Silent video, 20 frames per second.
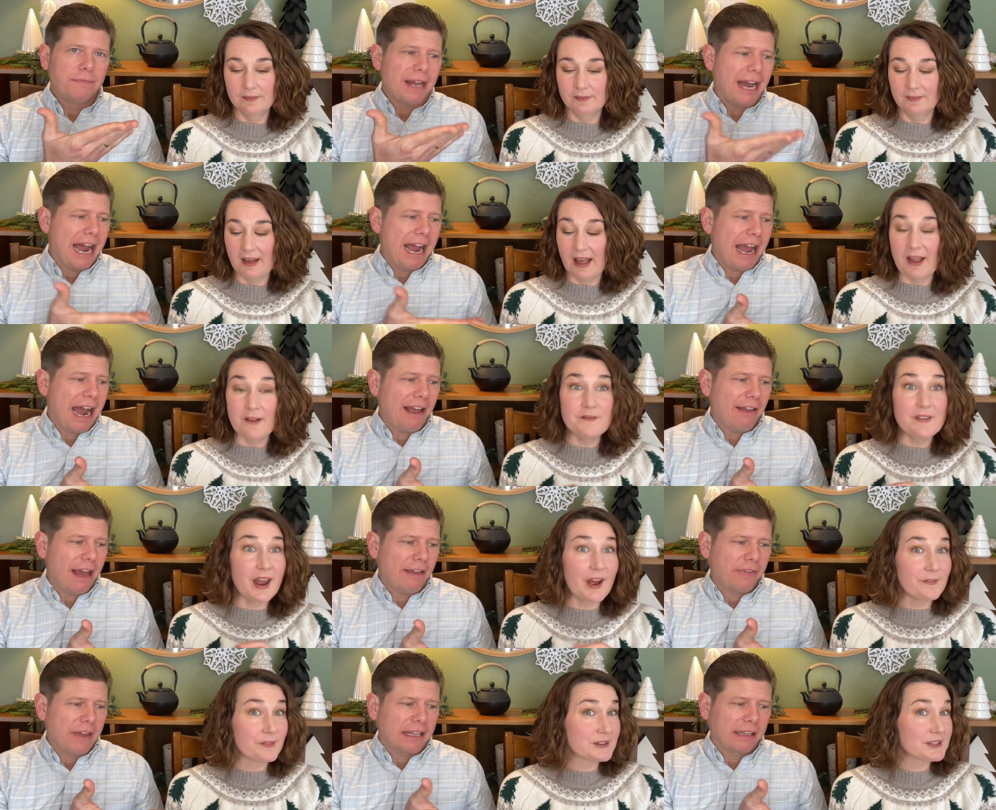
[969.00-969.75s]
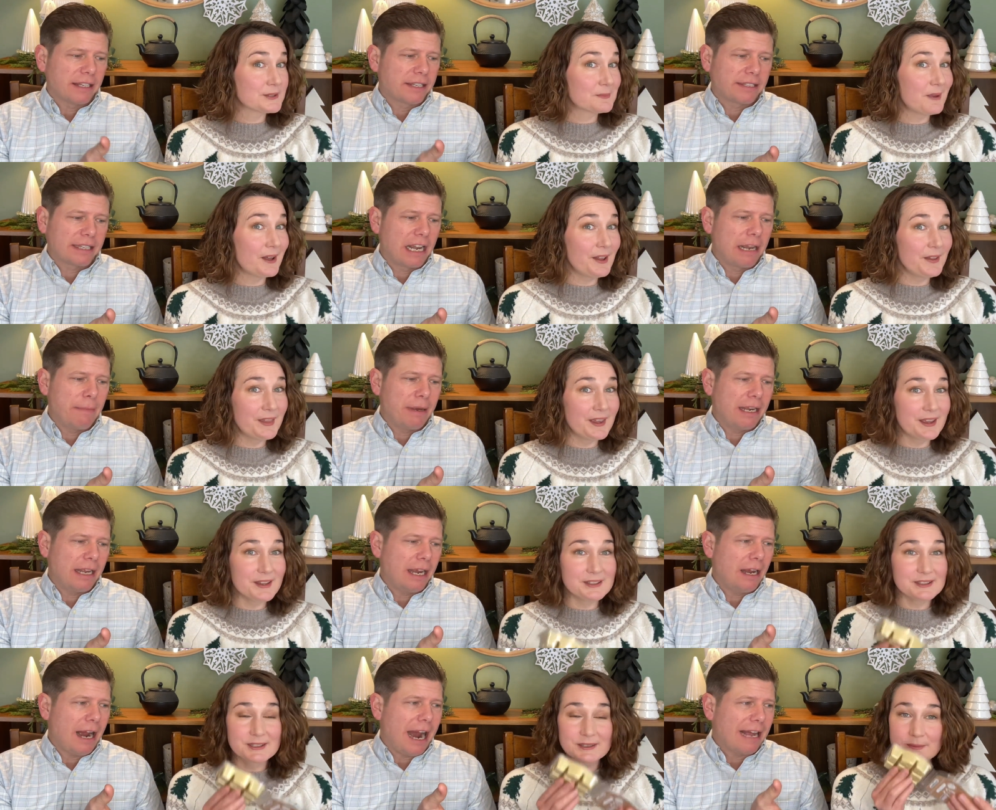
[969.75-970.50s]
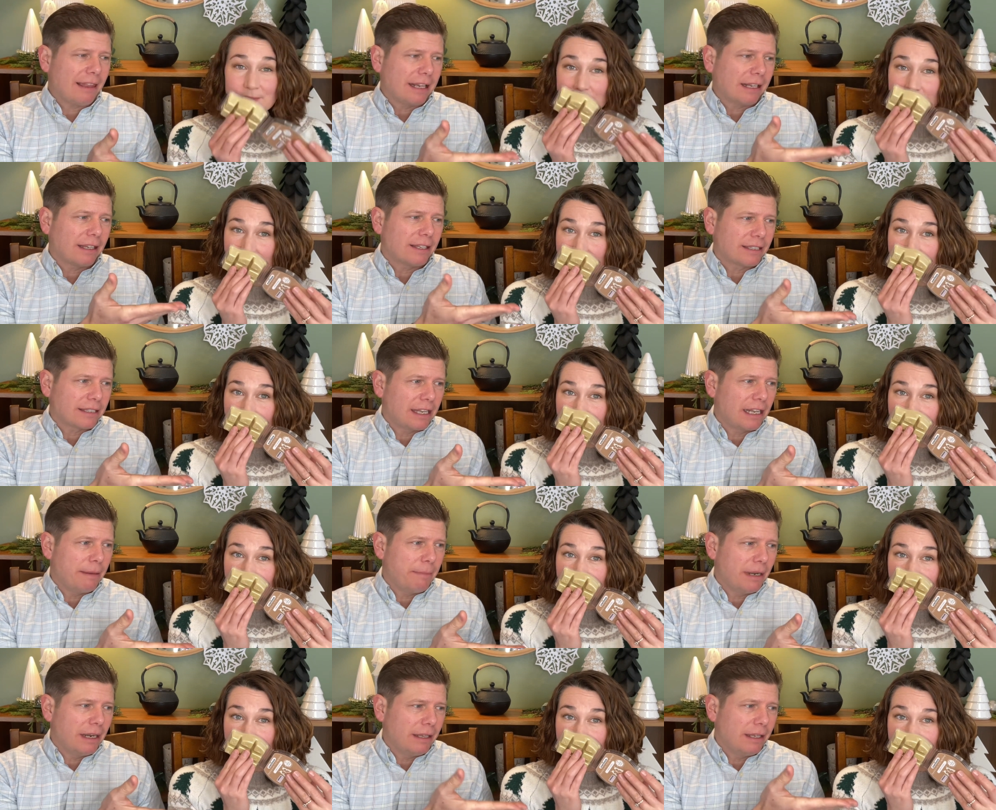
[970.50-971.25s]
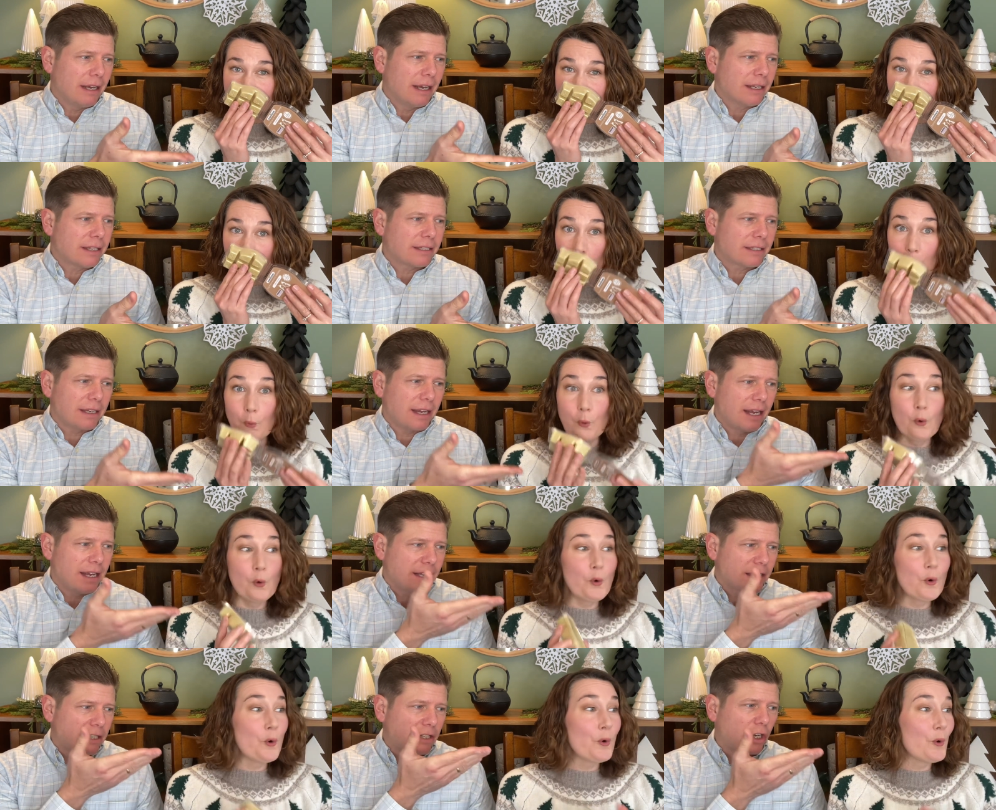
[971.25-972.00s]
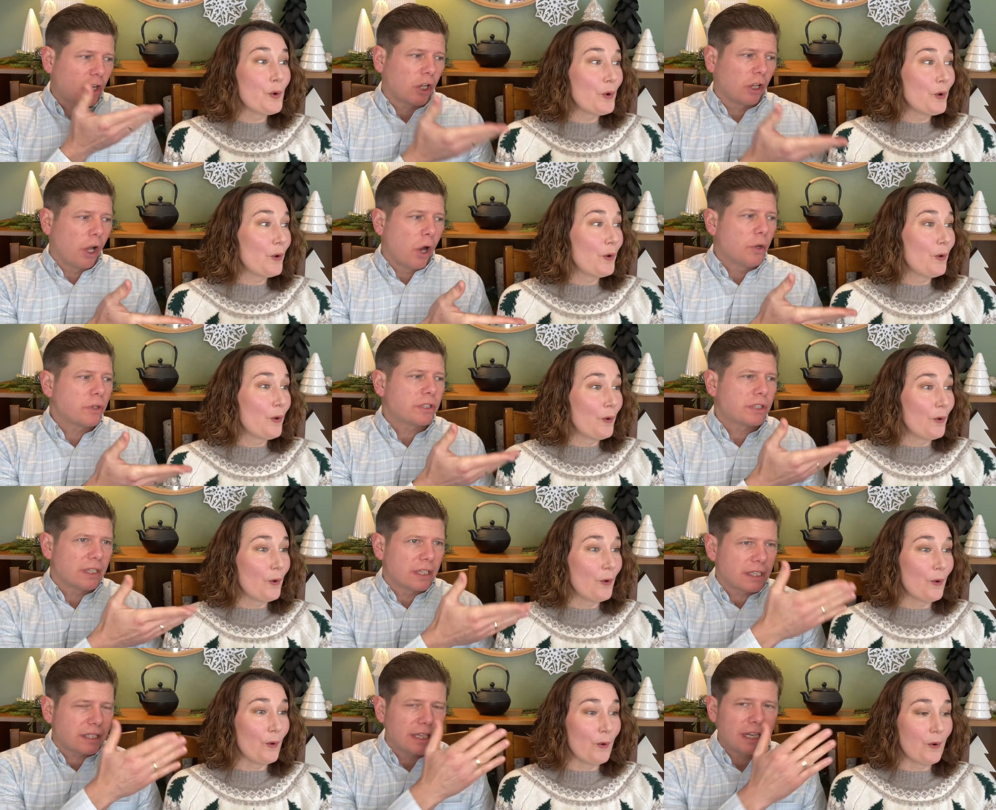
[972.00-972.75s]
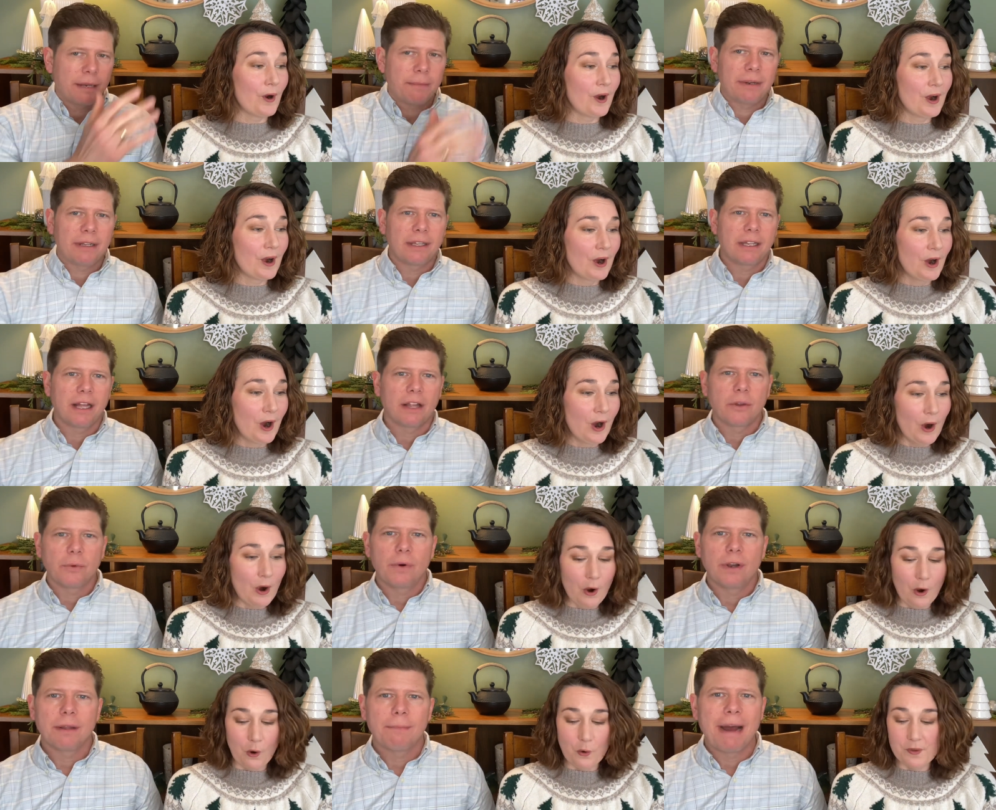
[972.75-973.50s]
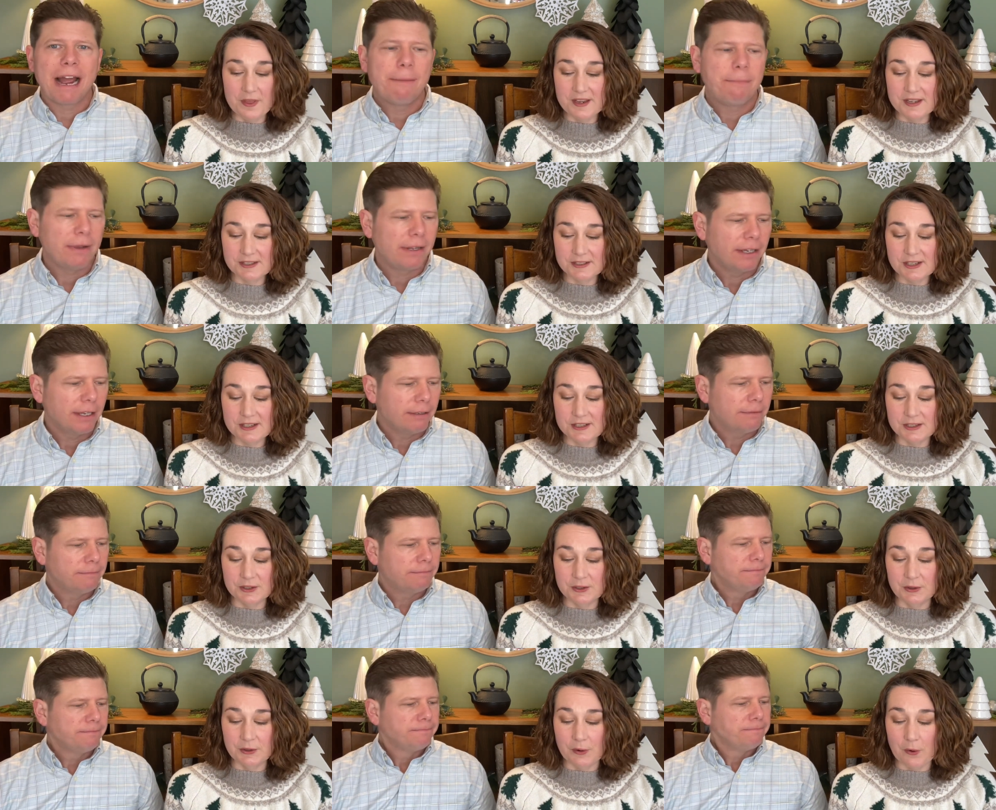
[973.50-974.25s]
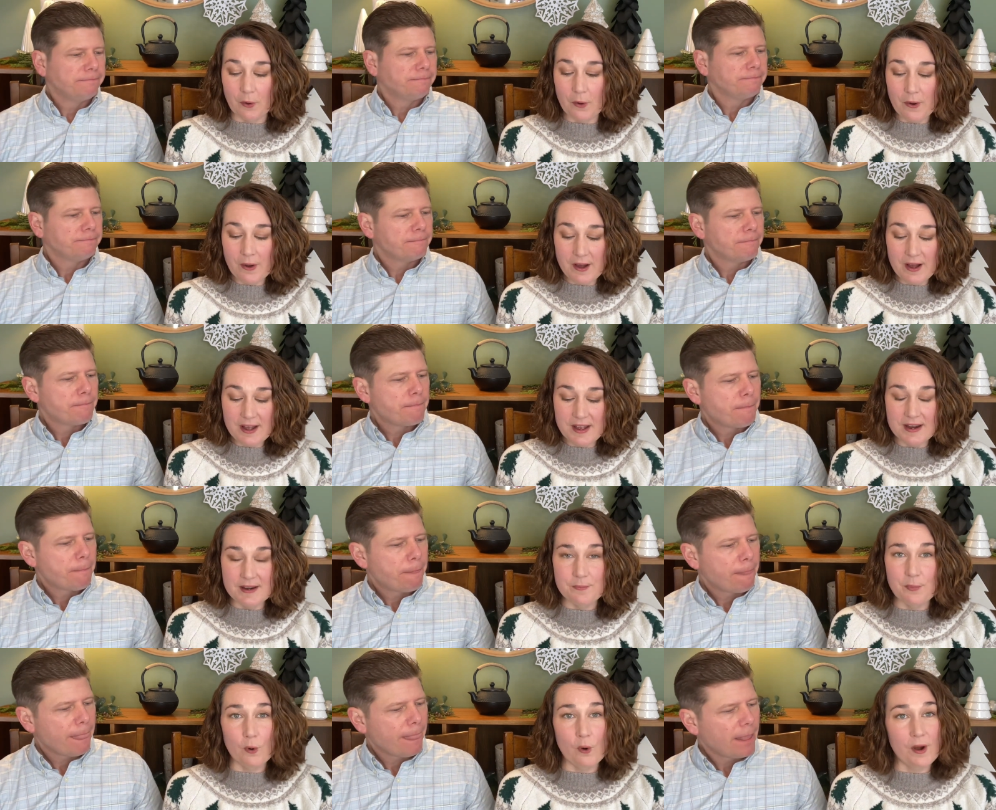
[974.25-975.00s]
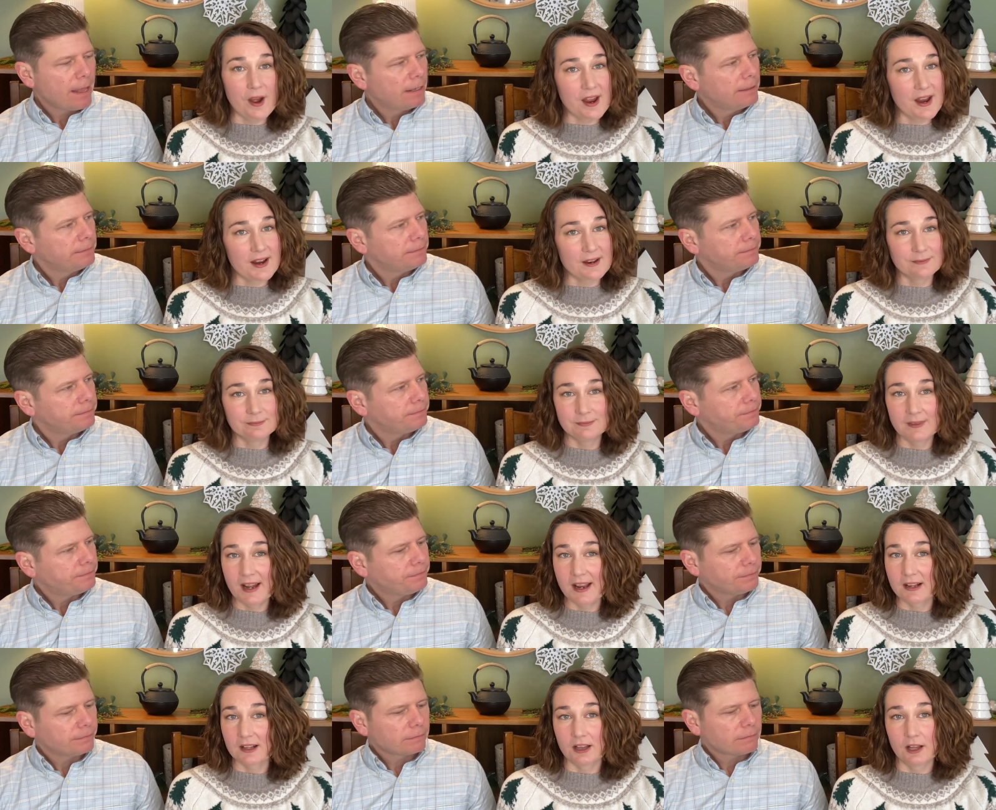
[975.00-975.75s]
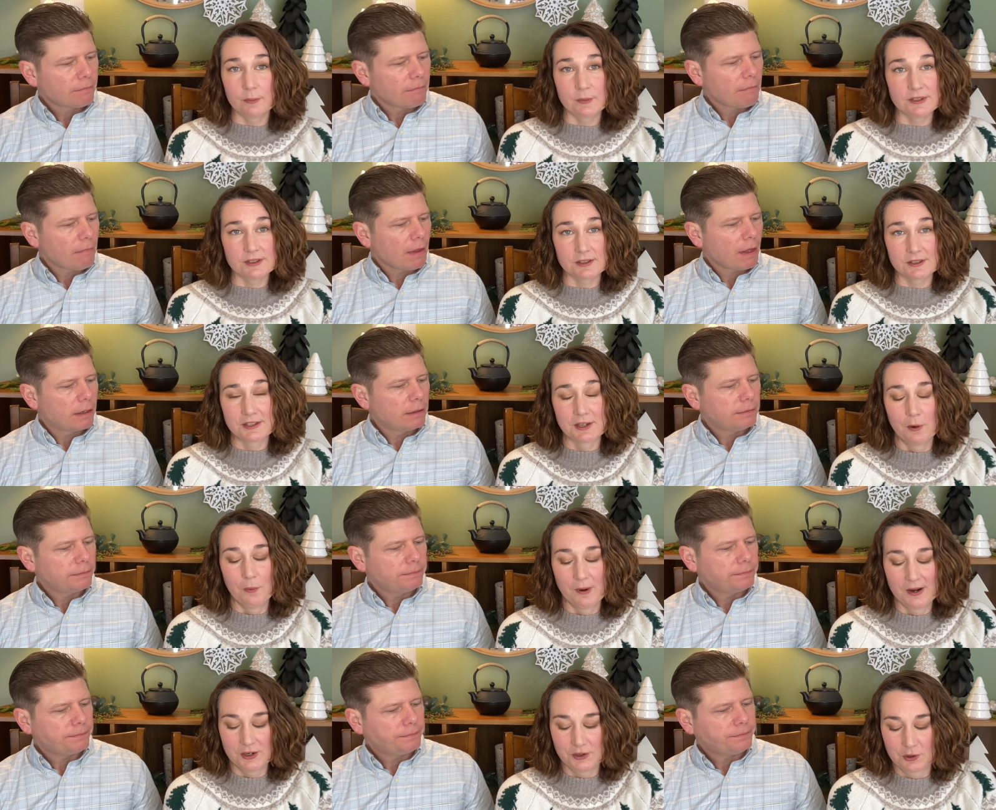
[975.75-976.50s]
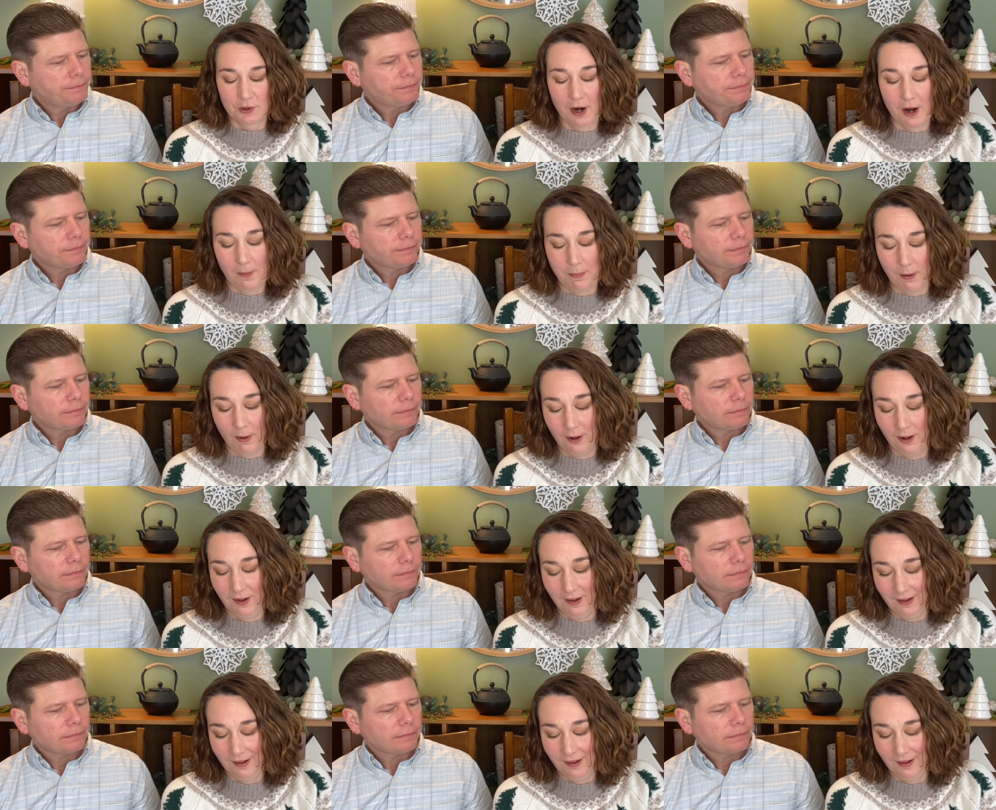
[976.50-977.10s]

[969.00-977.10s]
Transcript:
Speaker 1: I, I, I think the cinnamon this. here.
Speaker 2: I think the cinnamon in this Ooh. is close to the cinnamon in the other one. Oh, this opinion. is
Speaker 1: good, boy. My club is in so much trouble.